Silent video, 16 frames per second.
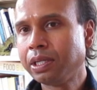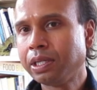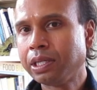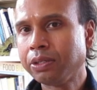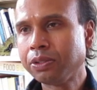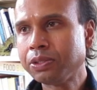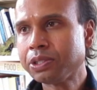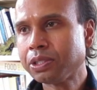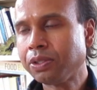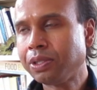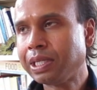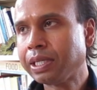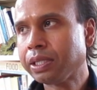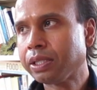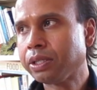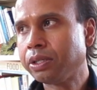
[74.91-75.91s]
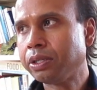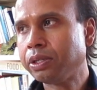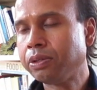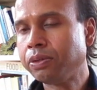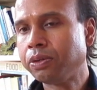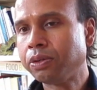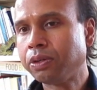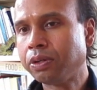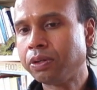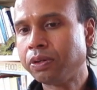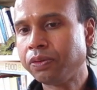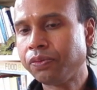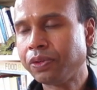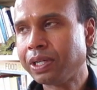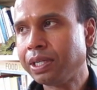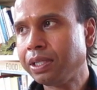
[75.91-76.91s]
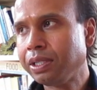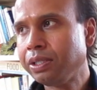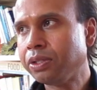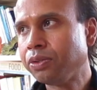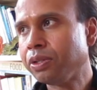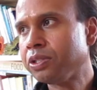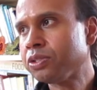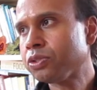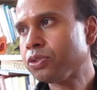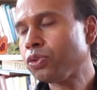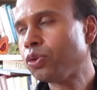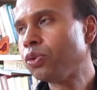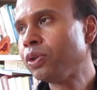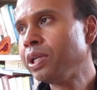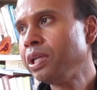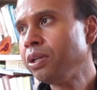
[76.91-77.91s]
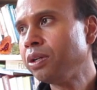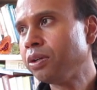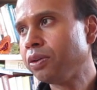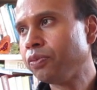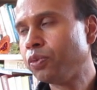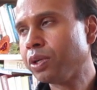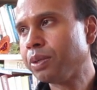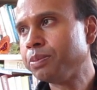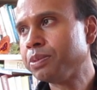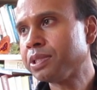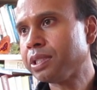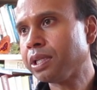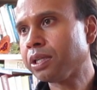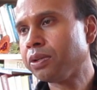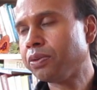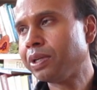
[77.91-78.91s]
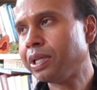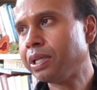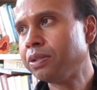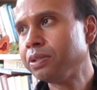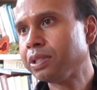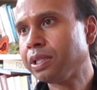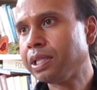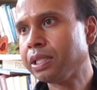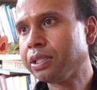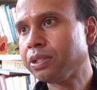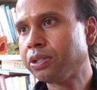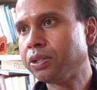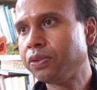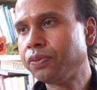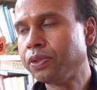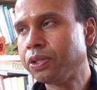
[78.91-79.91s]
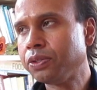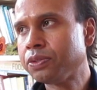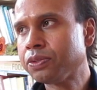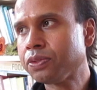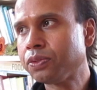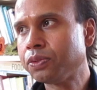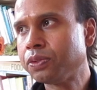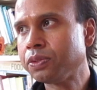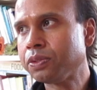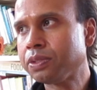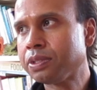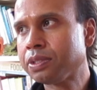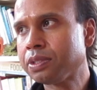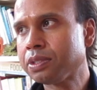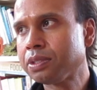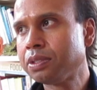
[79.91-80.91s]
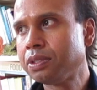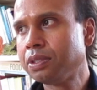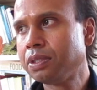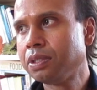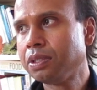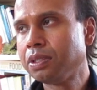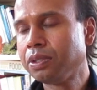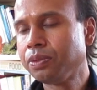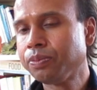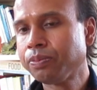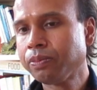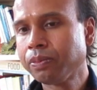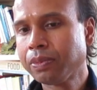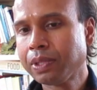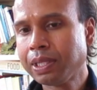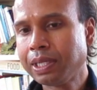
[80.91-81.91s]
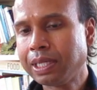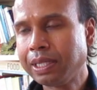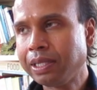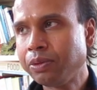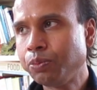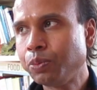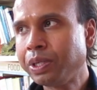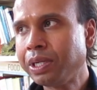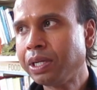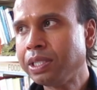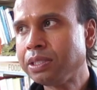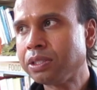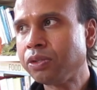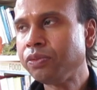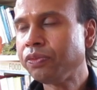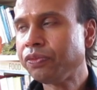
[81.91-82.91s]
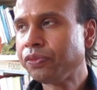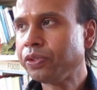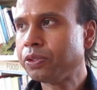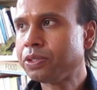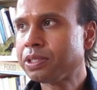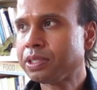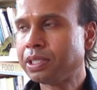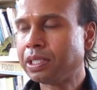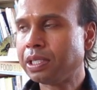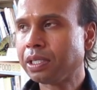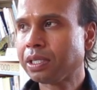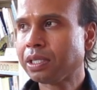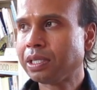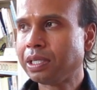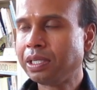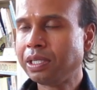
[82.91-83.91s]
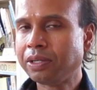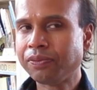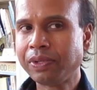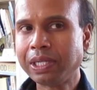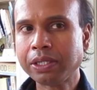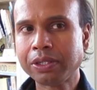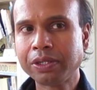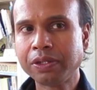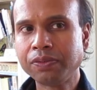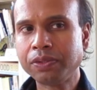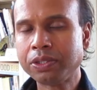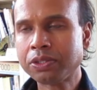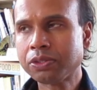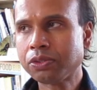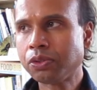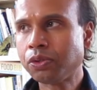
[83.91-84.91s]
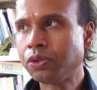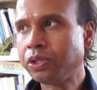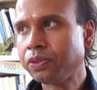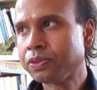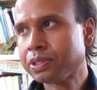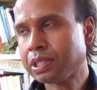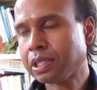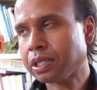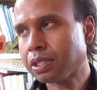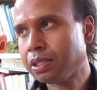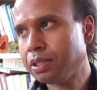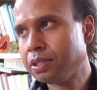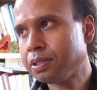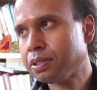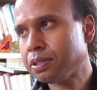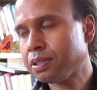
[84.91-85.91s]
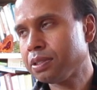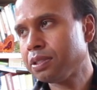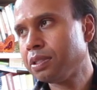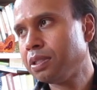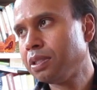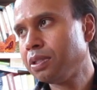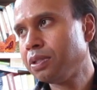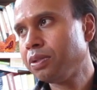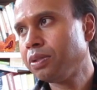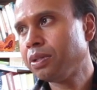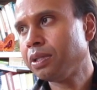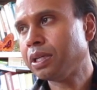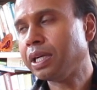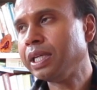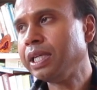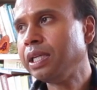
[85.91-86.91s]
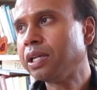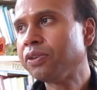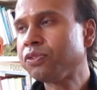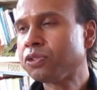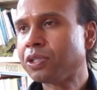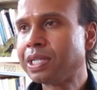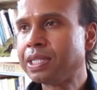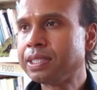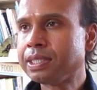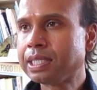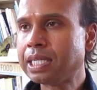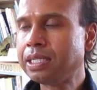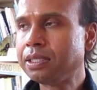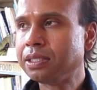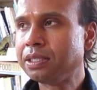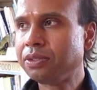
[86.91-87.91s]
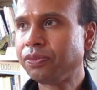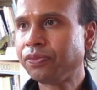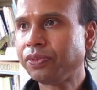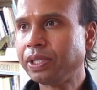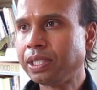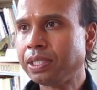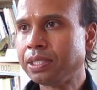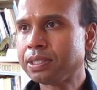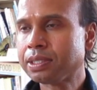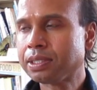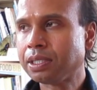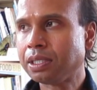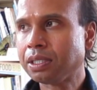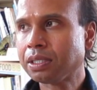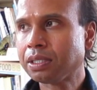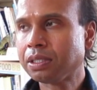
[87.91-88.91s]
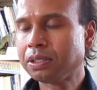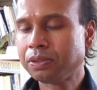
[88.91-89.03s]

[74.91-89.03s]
i'd also let go of you know the story of what i'm stuck around i let go of those thoughts and then when i don't feel stuck and i've let go of the story of stuckness i.e. i've transcended feeling stuck